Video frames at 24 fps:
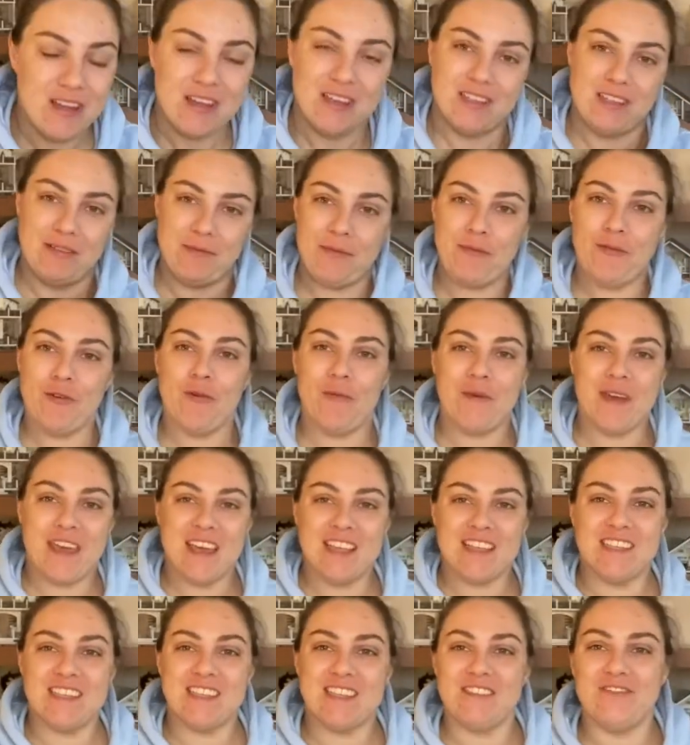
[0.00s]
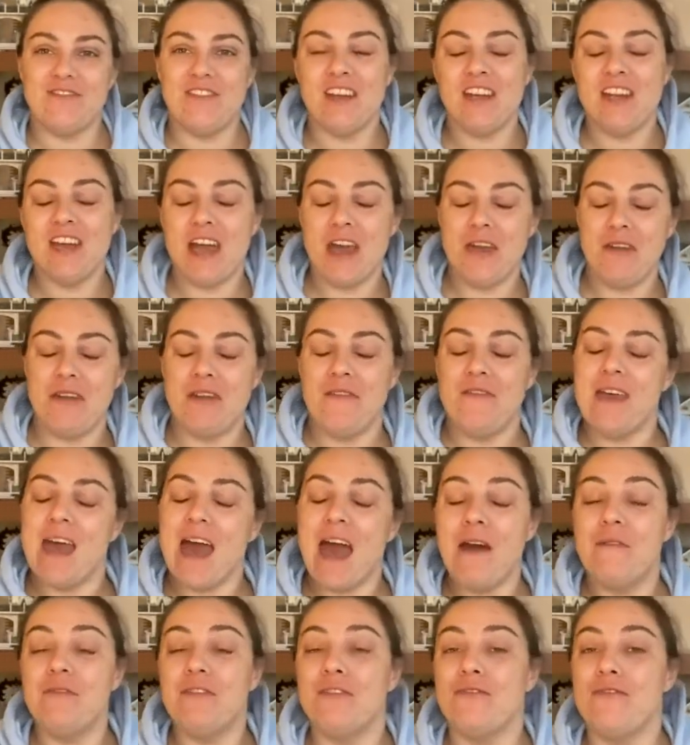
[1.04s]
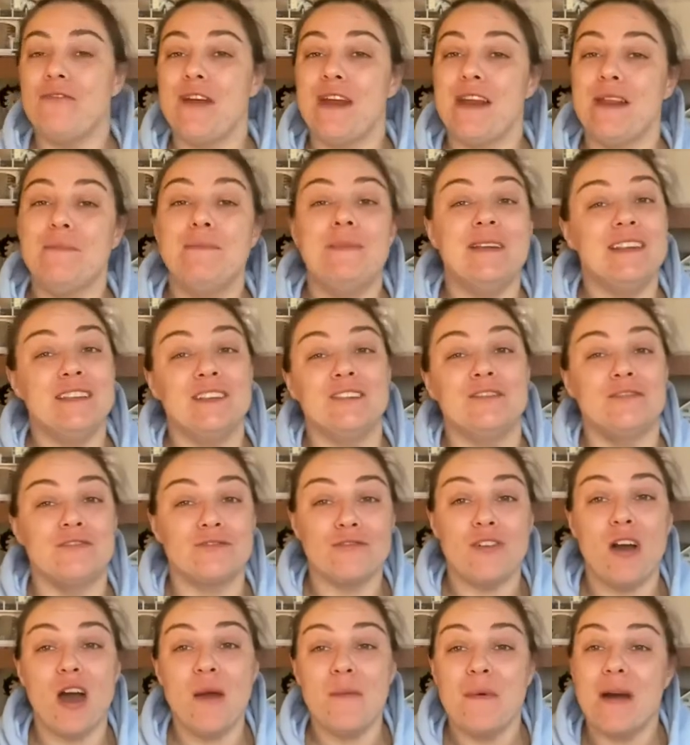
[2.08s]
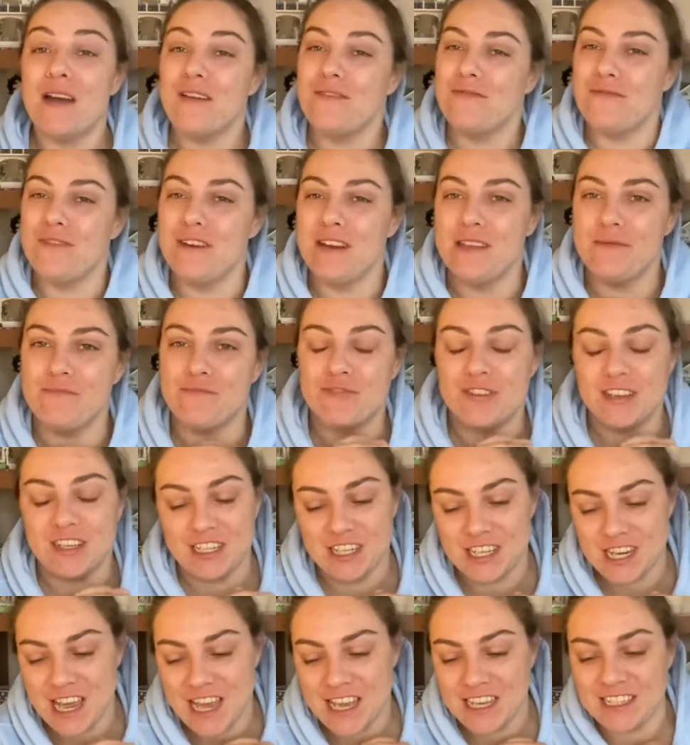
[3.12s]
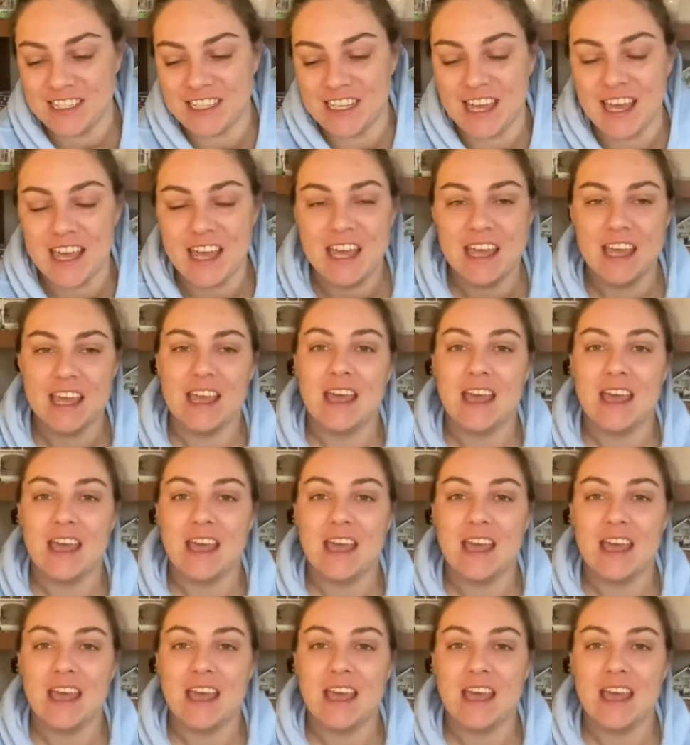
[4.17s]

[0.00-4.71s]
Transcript: So before we get into this video, if you haven't already, please subscribe. I really appreciate it.